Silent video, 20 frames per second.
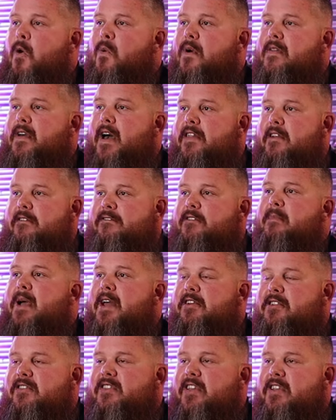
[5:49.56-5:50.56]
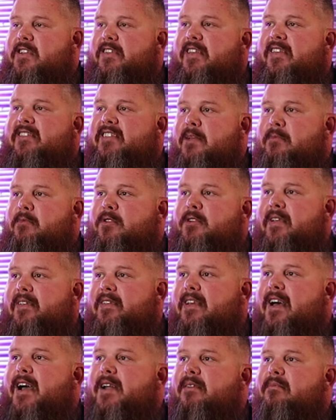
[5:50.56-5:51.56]
with other fermenters that use a similar
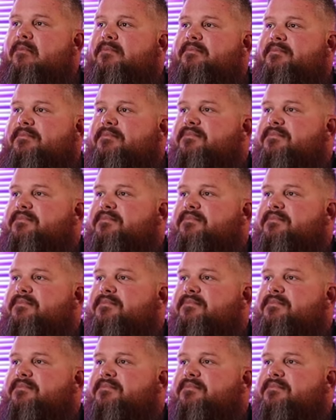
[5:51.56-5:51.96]
design.